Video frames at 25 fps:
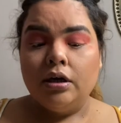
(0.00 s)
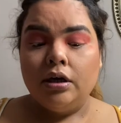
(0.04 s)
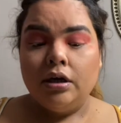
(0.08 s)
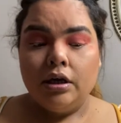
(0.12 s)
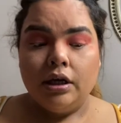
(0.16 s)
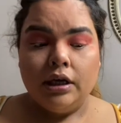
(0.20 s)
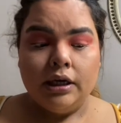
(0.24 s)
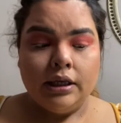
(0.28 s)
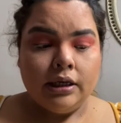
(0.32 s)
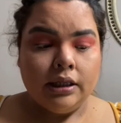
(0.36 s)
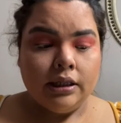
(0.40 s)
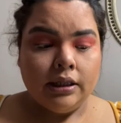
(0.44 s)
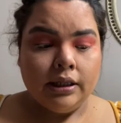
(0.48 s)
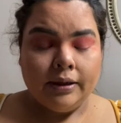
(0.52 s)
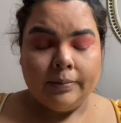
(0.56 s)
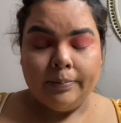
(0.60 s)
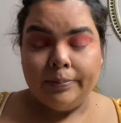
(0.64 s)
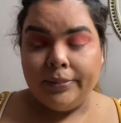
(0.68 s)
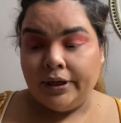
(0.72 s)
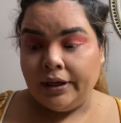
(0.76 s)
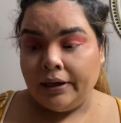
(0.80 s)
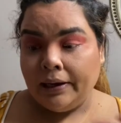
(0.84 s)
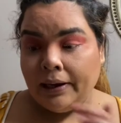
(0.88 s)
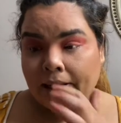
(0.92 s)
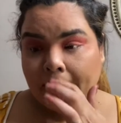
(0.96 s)
in a like
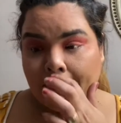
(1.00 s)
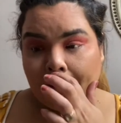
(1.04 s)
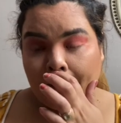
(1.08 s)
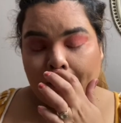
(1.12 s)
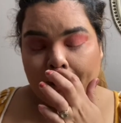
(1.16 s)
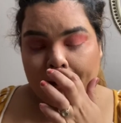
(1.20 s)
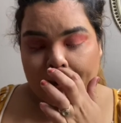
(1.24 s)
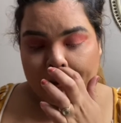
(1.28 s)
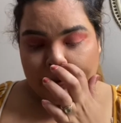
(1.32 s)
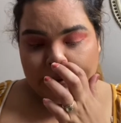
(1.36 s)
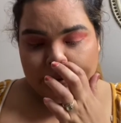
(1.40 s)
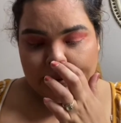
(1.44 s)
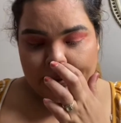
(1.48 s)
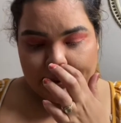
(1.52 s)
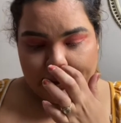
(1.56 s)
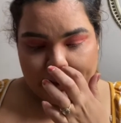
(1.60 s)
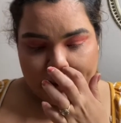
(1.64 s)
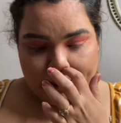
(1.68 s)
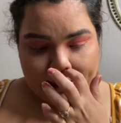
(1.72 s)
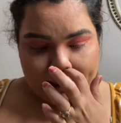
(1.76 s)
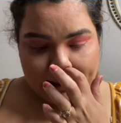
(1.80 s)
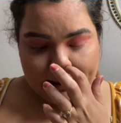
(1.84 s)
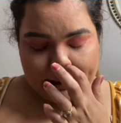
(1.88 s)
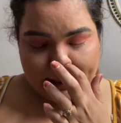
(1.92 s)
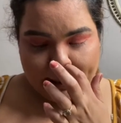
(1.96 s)
big-headed way or anything
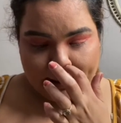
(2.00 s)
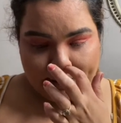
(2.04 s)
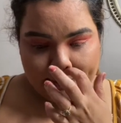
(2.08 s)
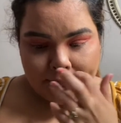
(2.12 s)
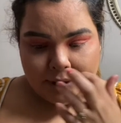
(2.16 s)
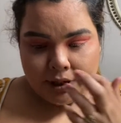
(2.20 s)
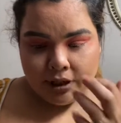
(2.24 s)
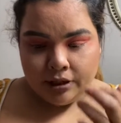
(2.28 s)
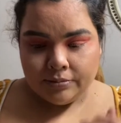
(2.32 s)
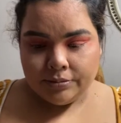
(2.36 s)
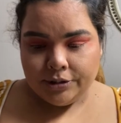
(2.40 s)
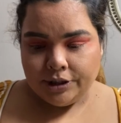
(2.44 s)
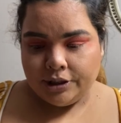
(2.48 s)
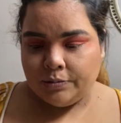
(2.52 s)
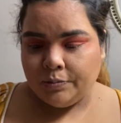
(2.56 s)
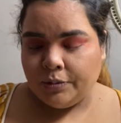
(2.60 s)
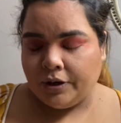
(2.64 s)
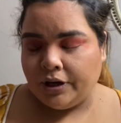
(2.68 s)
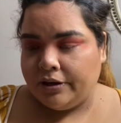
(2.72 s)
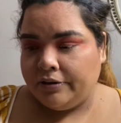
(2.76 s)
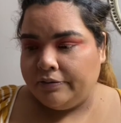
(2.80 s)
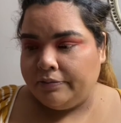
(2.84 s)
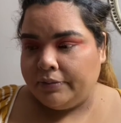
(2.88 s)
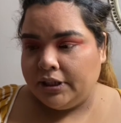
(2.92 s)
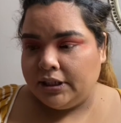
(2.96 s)
like that, but I'm just proud
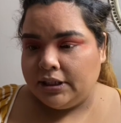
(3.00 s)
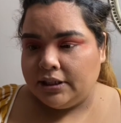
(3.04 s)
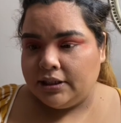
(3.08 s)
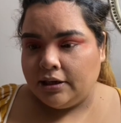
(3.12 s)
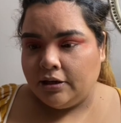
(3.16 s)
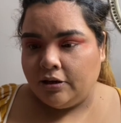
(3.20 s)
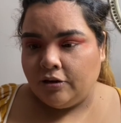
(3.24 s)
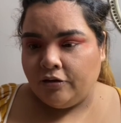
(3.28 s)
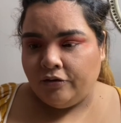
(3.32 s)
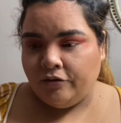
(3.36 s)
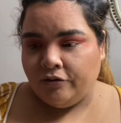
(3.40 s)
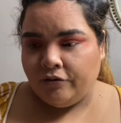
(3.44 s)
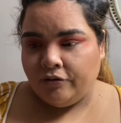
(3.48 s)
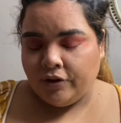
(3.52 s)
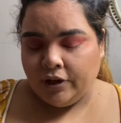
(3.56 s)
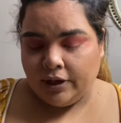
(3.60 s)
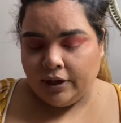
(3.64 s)
of myself